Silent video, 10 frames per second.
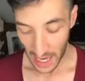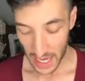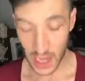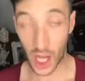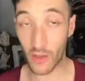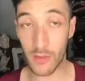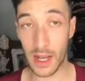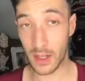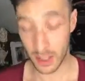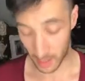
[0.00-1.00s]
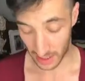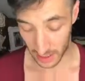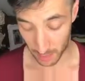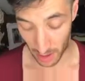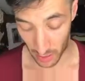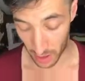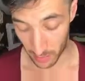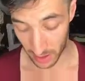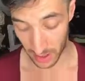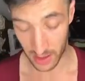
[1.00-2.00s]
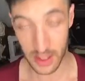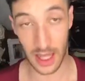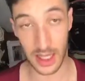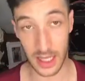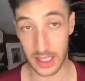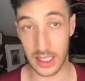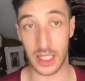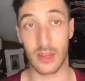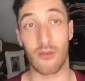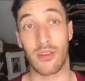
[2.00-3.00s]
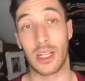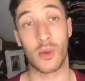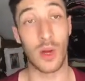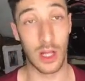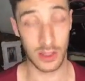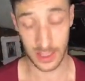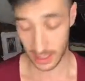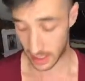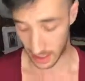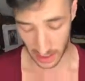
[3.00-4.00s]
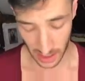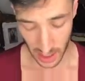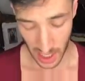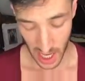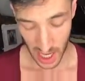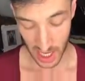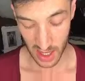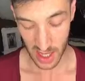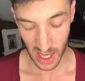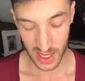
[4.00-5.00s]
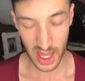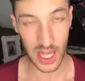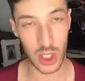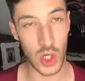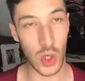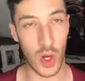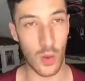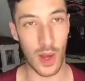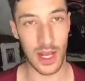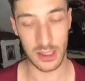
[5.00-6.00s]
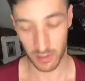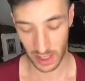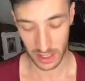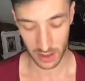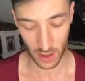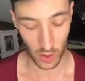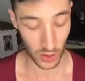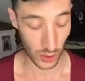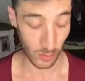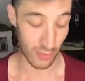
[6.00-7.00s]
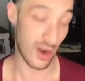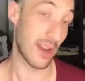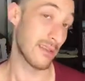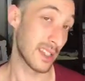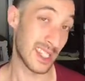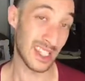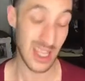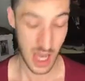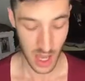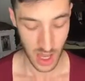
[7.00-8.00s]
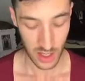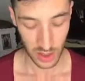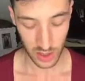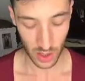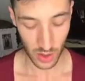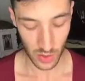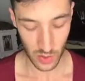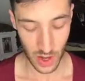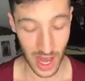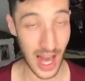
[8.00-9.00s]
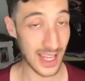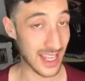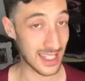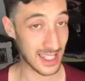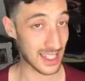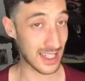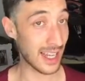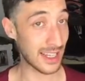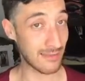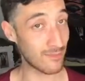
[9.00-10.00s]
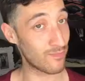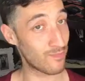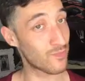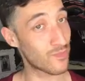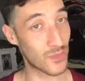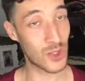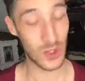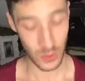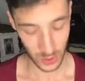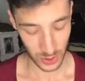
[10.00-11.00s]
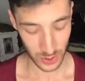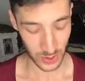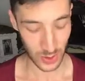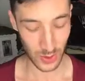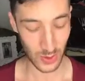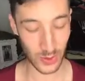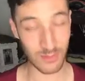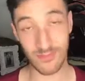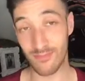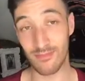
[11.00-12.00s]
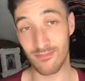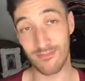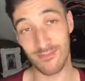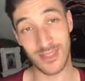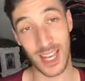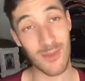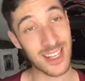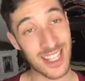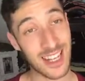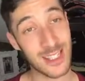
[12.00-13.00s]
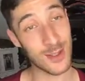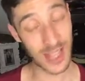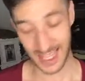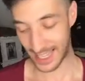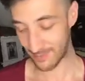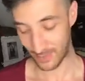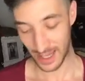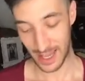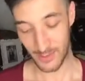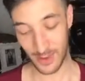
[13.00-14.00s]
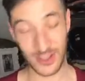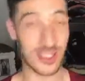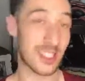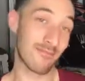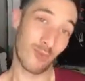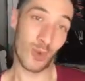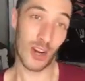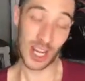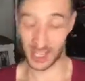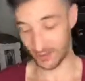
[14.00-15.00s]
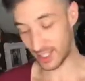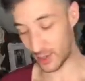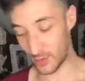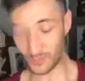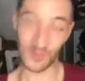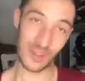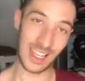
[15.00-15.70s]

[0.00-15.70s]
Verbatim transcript: I love MAC Cosmetics powder because I think that they sit really well on the skin and I think that they don't go away as fast as other brands. So I just like choose to um, take my chance to get it because where I give so